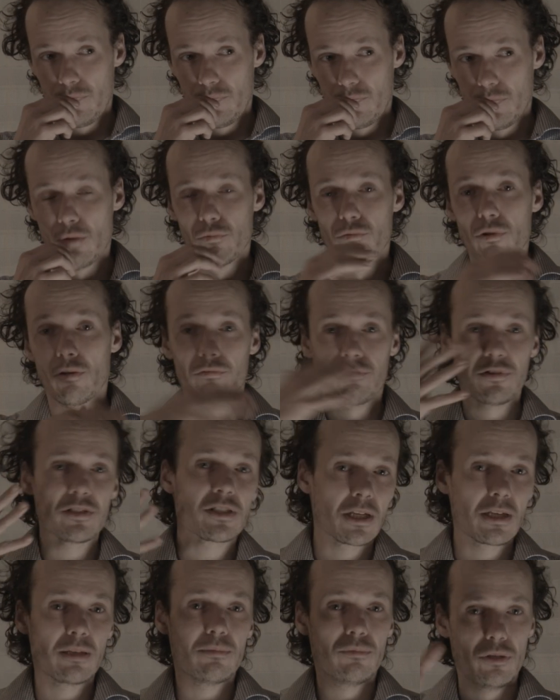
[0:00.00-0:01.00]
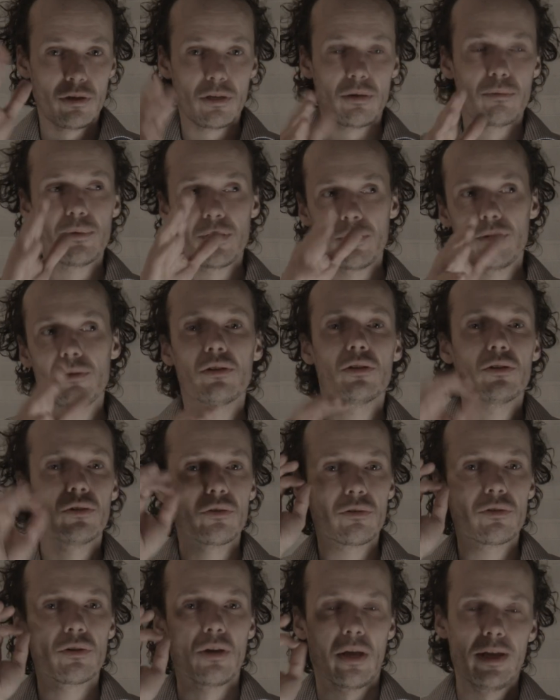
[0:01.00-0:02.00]
No, not physically, but
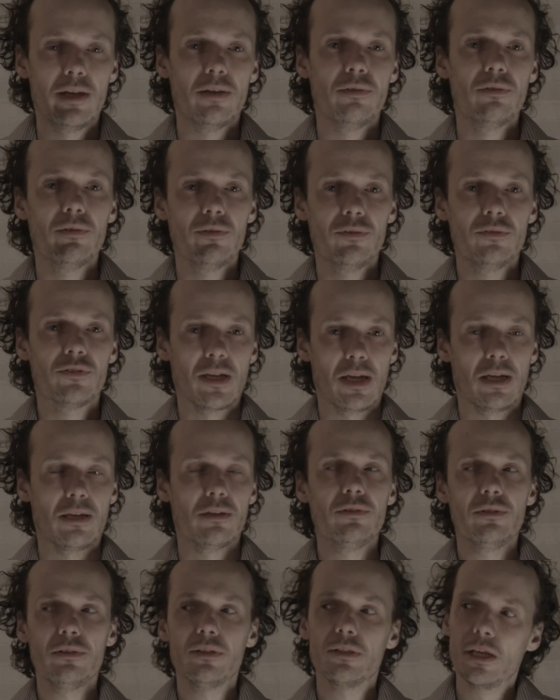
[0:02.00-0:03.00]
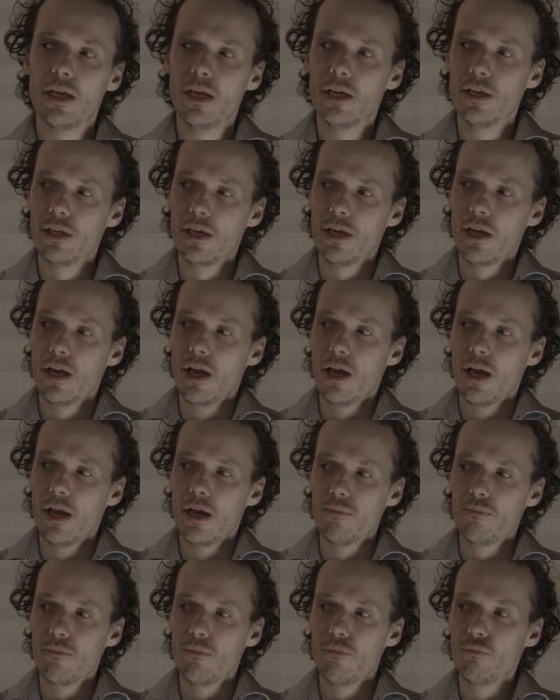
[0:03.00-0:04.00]
in talent.
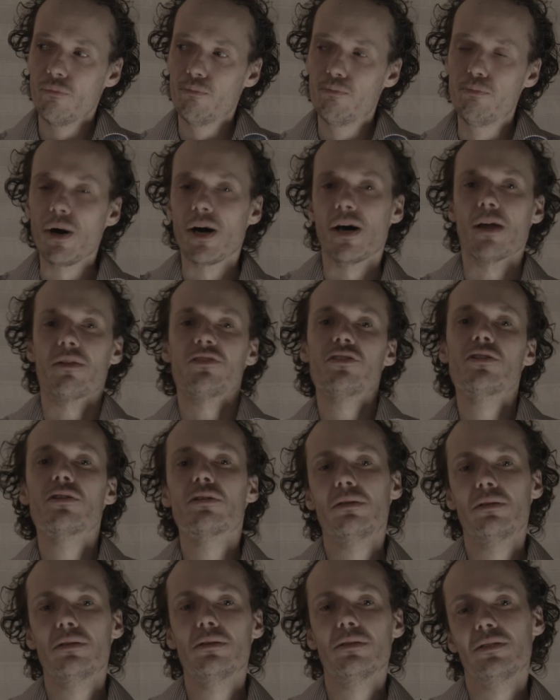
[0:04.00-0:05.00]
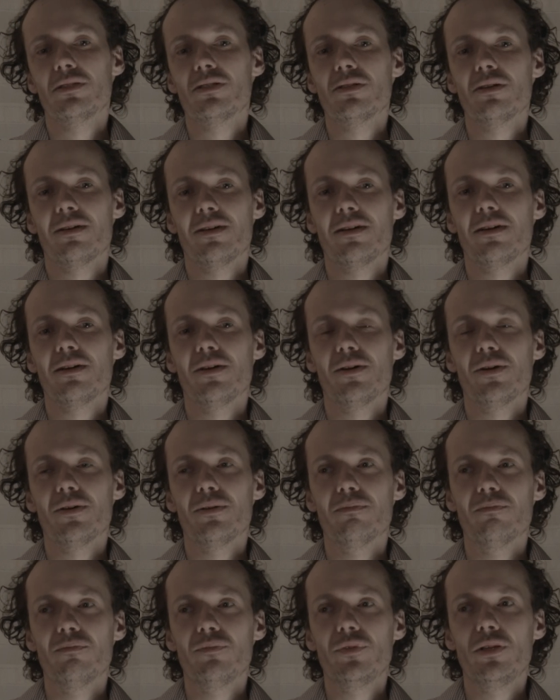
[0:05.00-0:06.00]
But
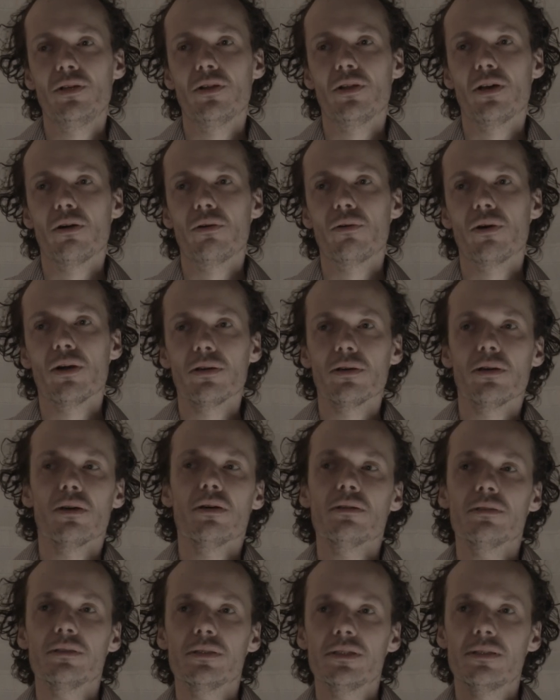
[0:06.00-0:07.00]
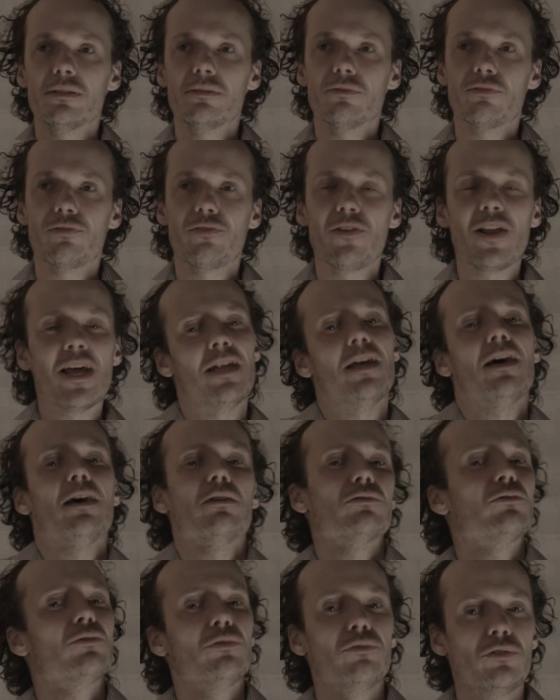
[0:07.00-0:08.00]
her flat
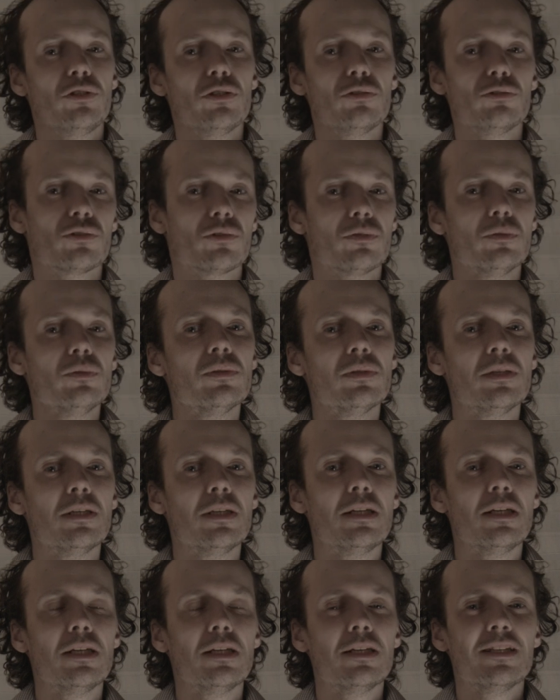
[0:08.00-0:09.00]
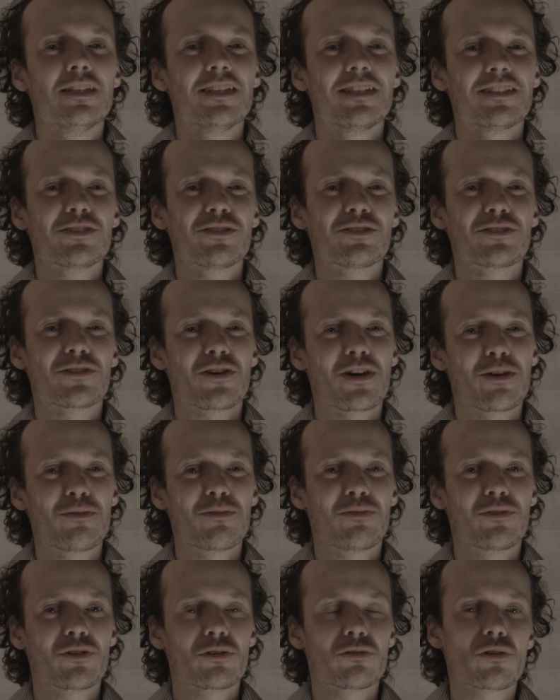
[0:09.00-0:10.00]
out refusal to try
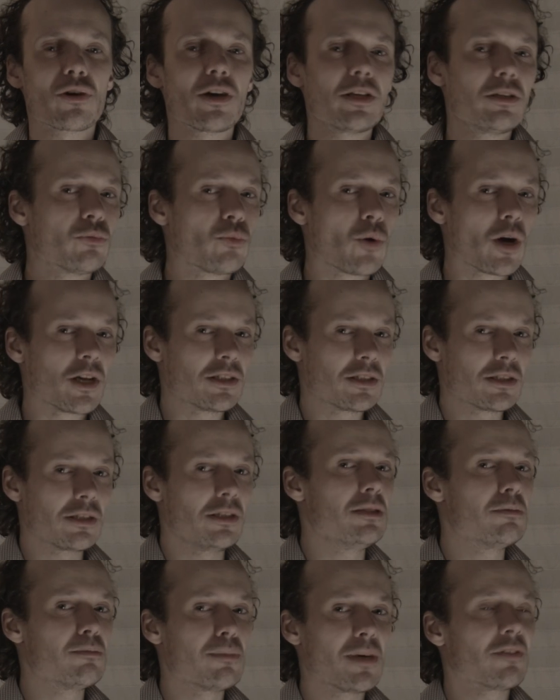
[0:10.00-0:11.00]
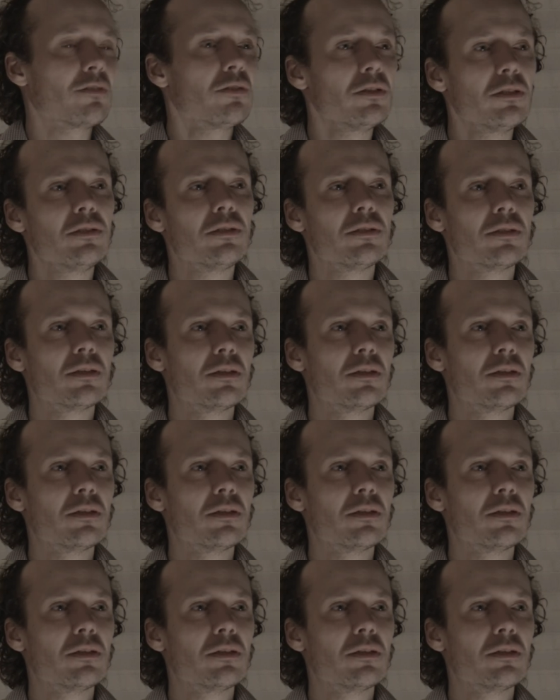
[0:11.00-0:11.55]
the Weinstein method.